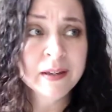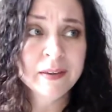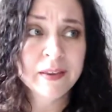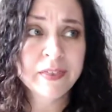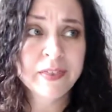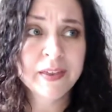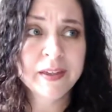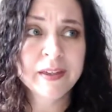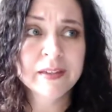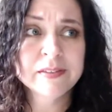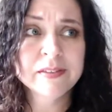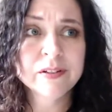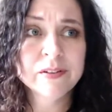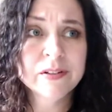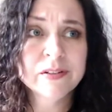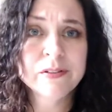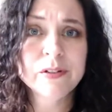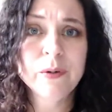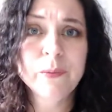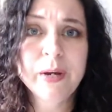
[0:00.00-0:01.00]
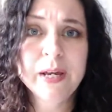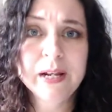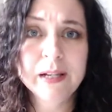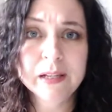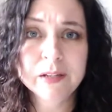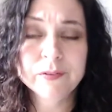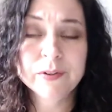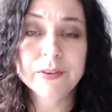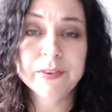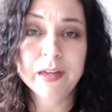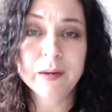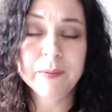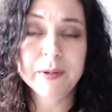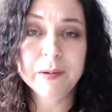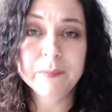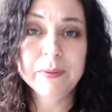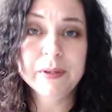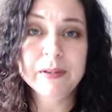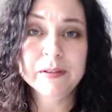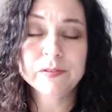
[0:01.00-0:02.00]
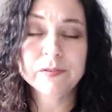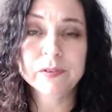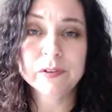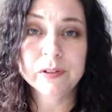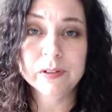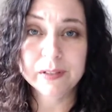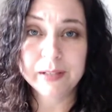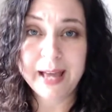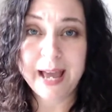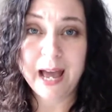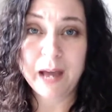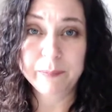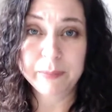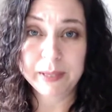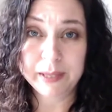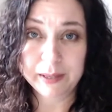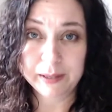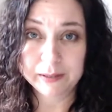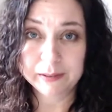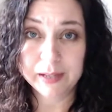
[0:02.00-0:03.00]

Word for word: The thing is, there is no way to live with them in a peaceful, happy,